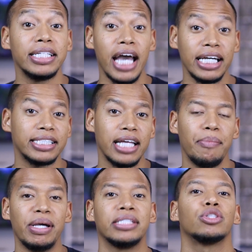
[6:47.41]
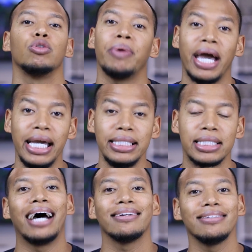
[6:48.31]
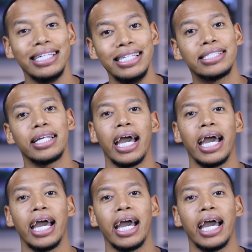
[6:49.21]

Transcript: the next step is to paint at least